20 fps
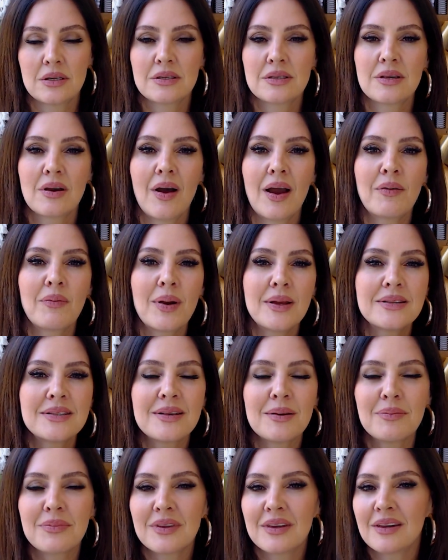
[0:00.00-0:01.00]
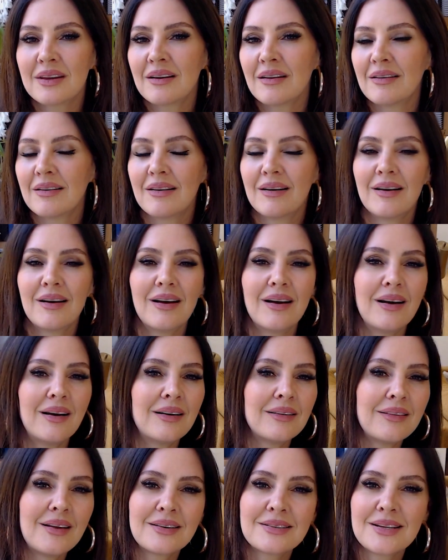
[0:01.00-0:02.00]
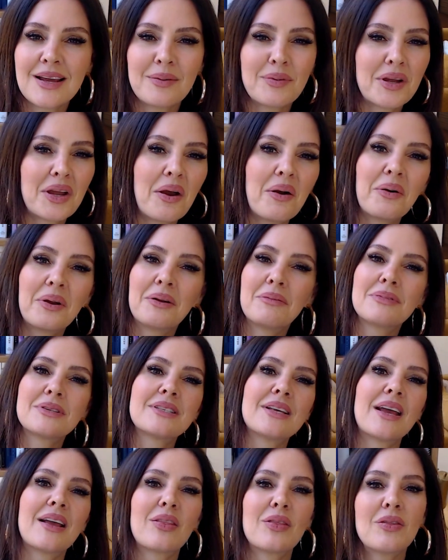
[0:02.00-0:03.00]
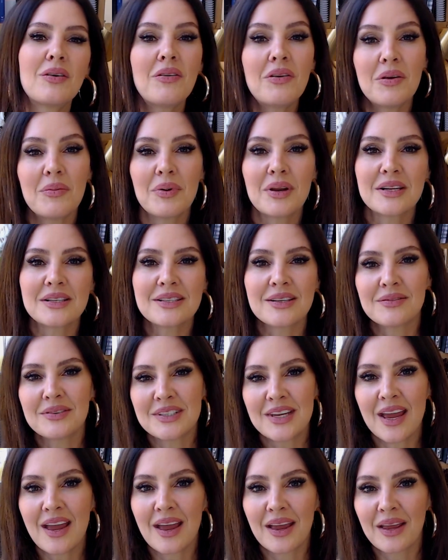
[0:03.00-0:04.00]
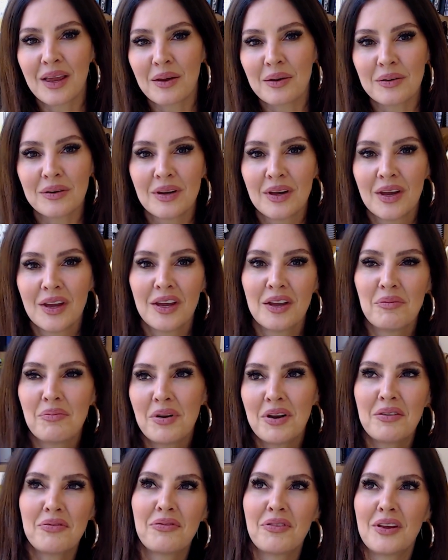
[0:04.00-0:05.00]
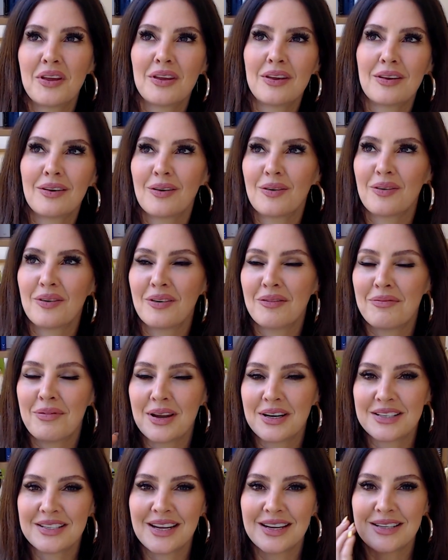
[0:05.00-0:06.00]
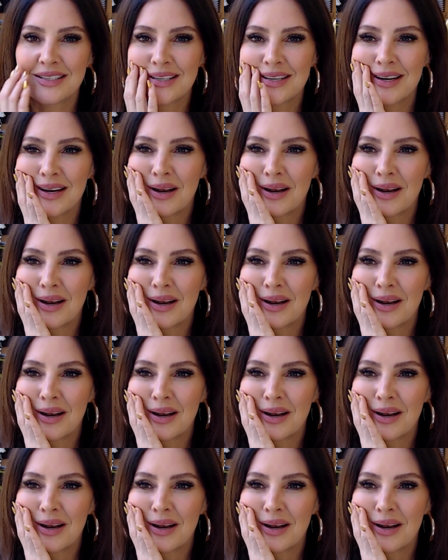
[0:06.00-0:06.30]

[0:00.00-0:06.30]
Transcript: So I read something a long time ago, and it was like 30 minutes a day can benefit you of meditation.